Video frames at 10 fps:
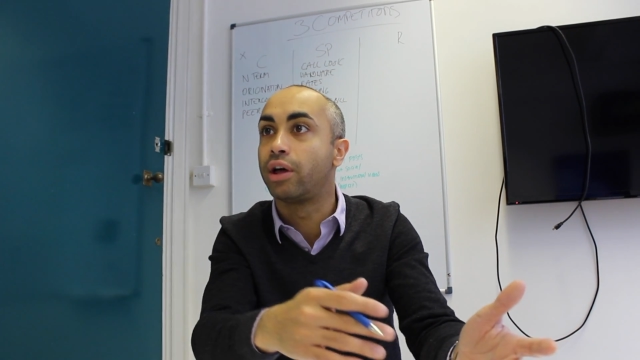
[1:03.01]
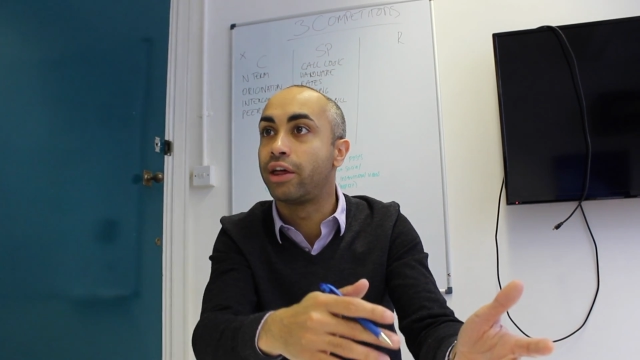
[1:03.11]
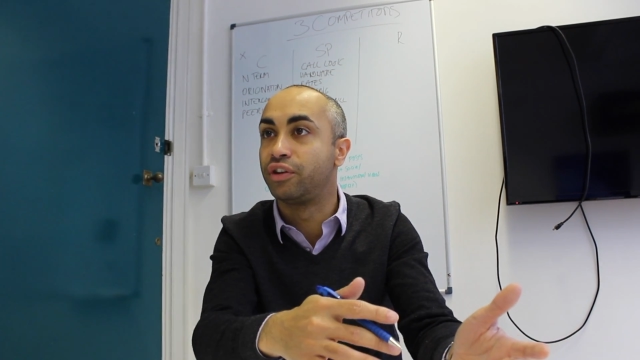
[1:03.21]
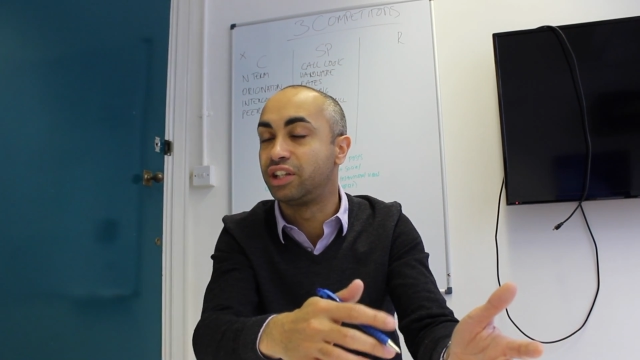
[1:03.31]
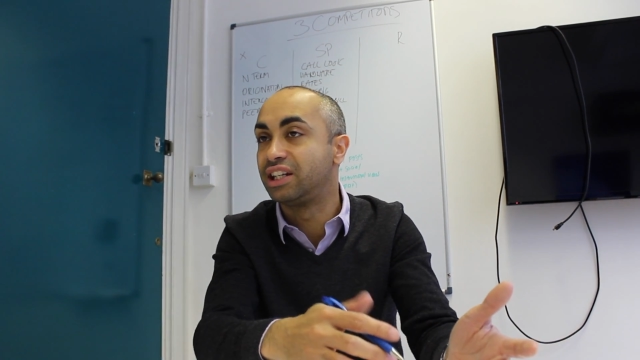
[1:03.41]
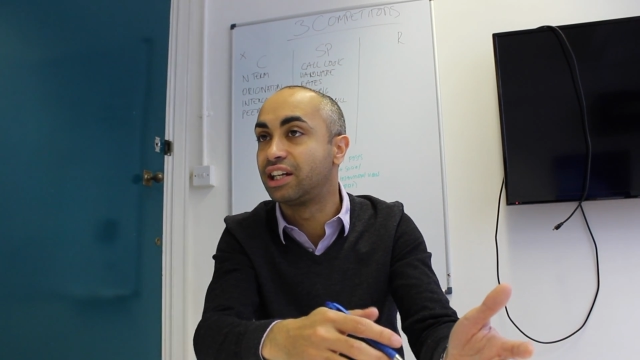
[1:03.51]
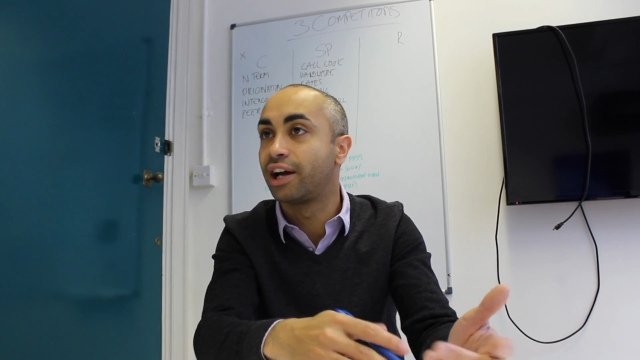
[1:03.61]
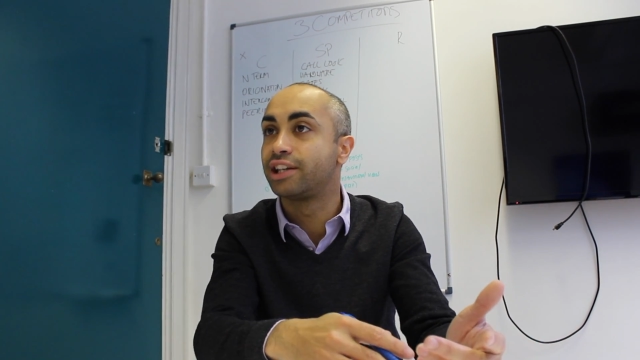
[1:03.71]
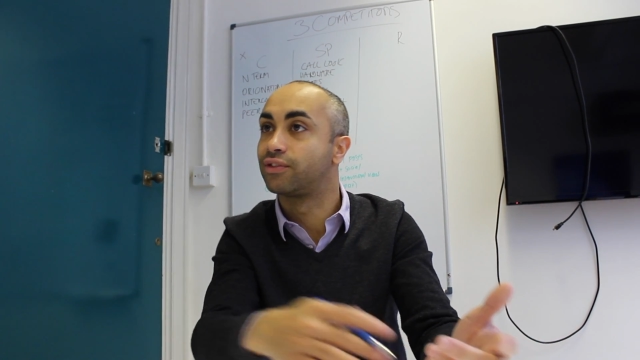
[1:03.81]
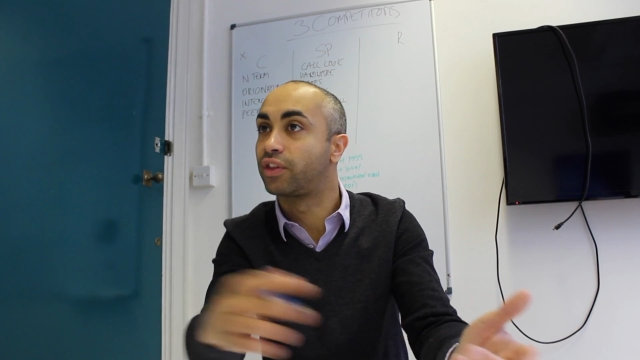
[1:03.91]
the
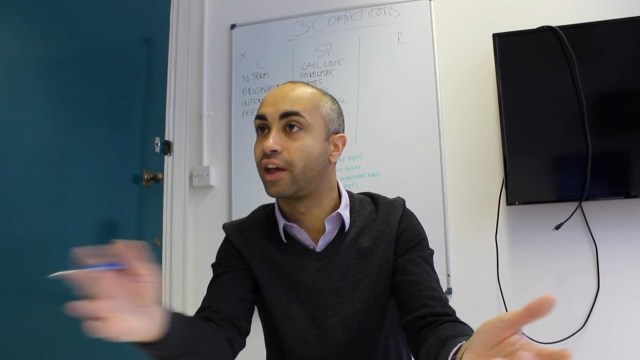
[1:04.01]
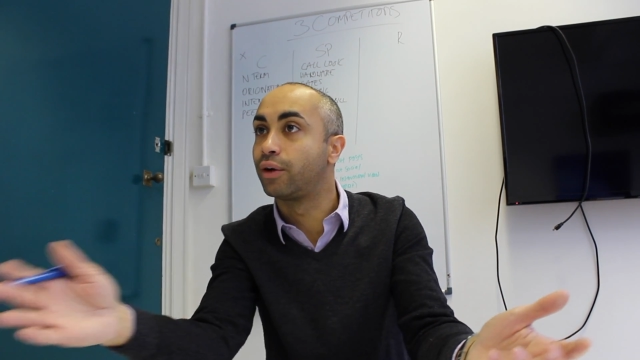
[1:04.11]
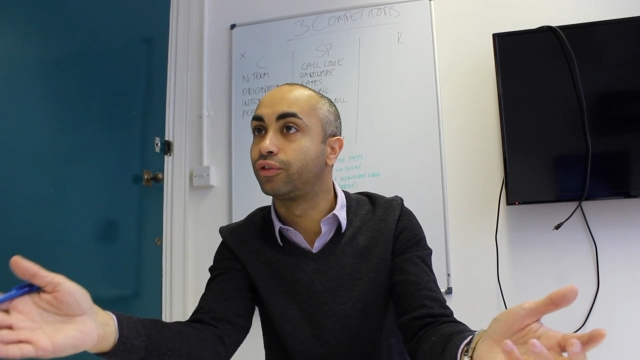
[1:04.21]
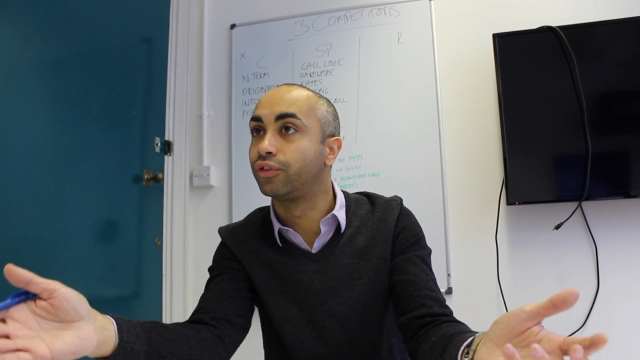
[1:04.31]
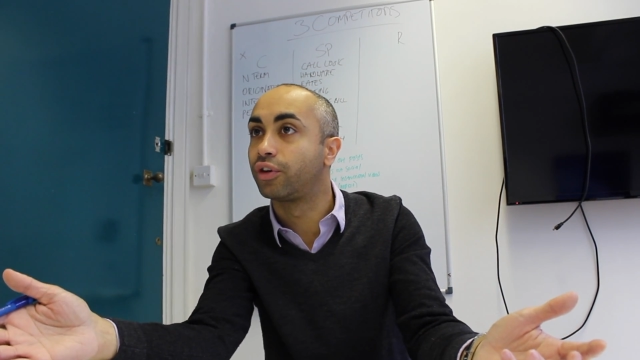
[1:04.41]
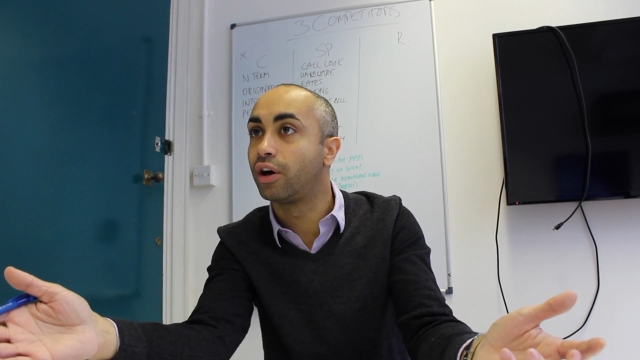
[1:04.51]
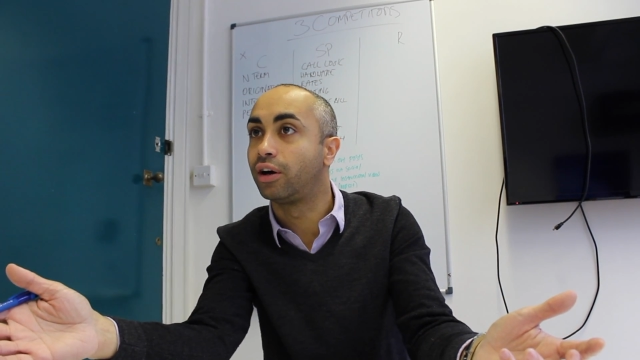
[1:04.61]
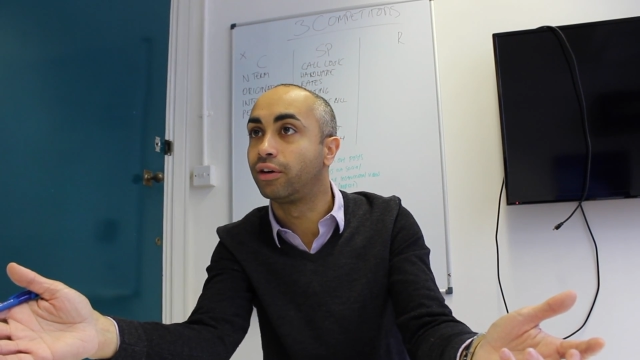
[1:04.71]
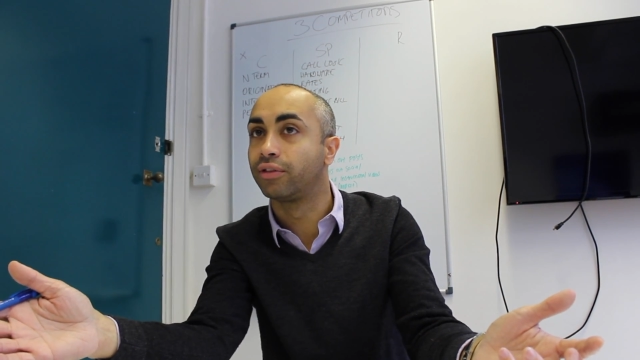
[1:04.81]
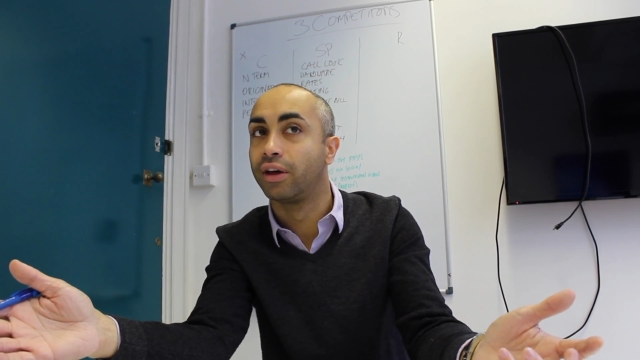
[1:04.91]
DDIs of 1,000
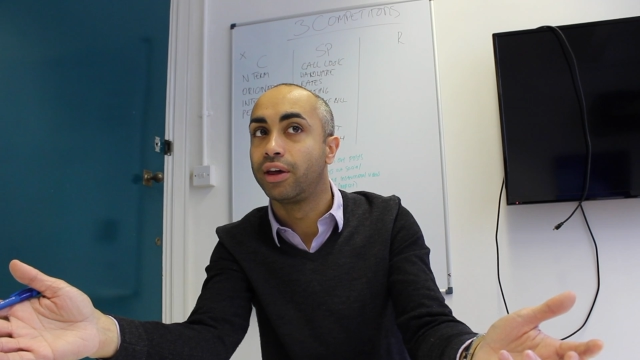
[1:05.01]
staff,